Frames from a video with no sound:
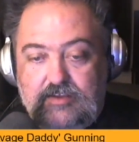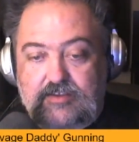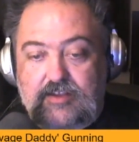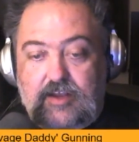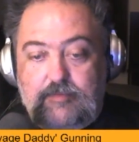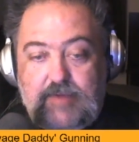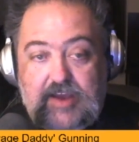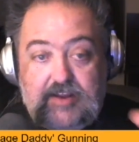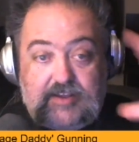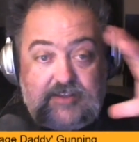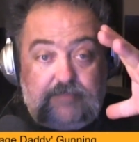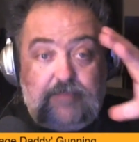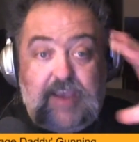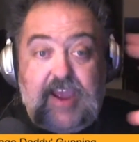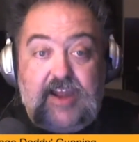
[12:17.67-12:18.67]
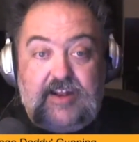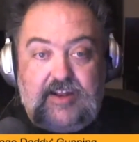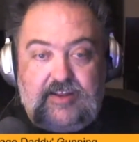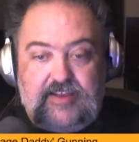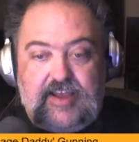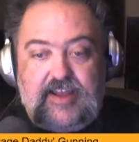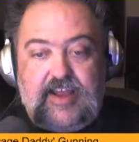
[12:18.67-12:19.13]
It's not about
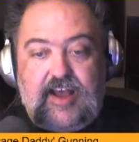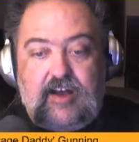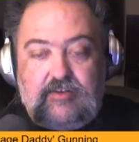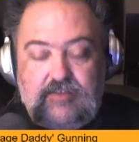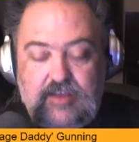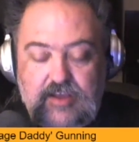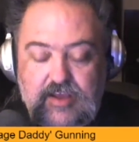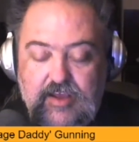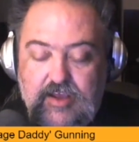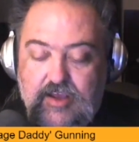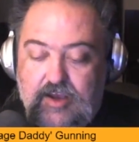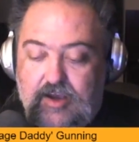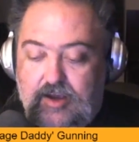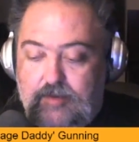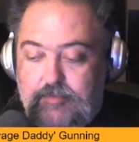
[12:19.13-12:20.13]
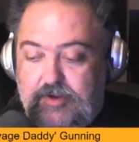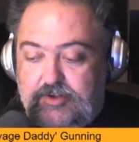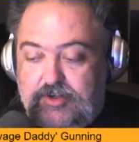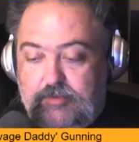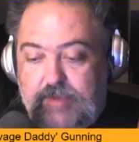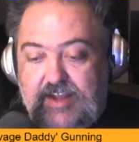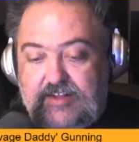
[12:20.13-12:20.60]
expanding that out. A
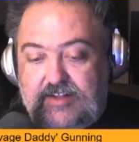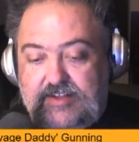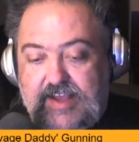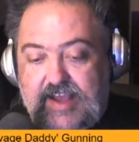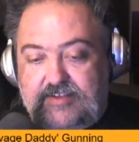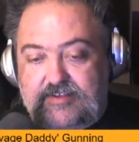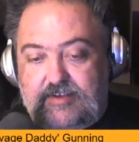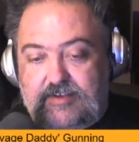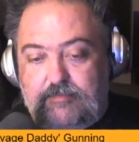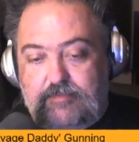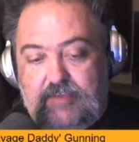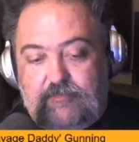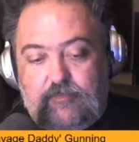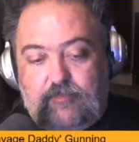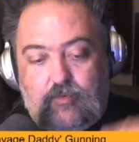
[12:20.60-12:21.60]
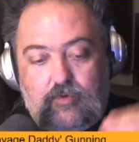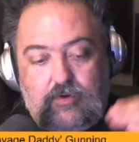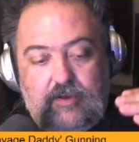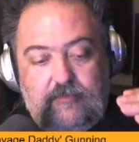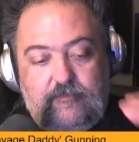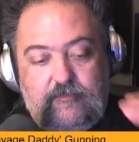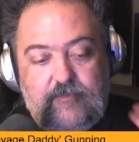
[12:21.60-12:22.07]
dramatic task can be for
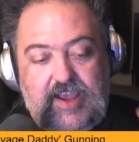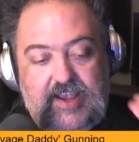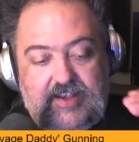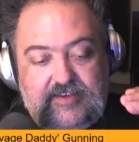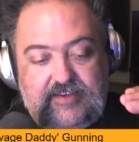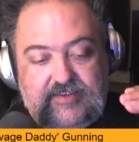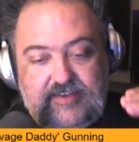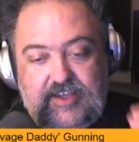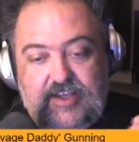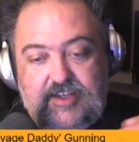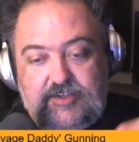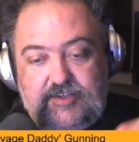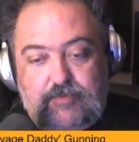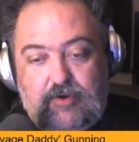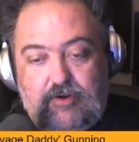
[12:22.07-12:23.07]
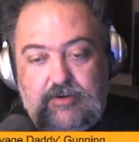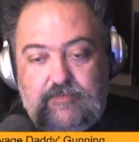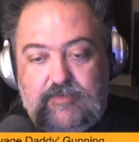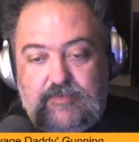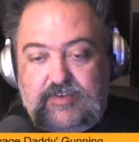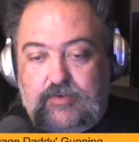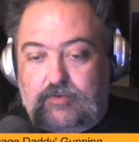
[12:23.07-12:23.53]
a phase in each part of
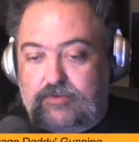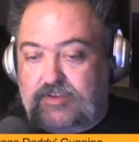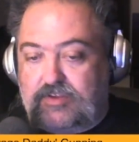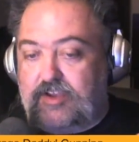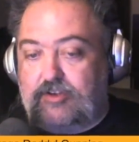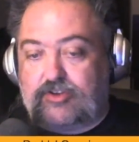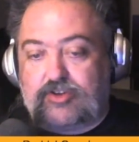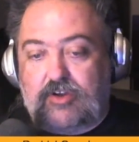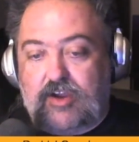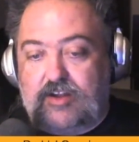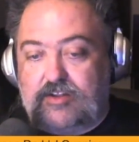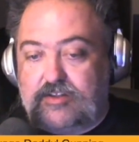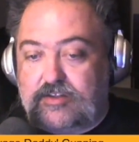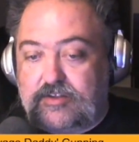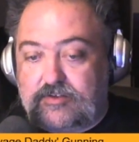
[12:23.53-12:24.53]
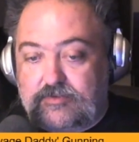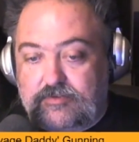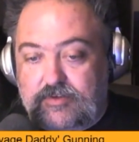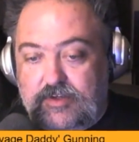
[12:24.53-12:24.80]
this whole thing you're trying to do.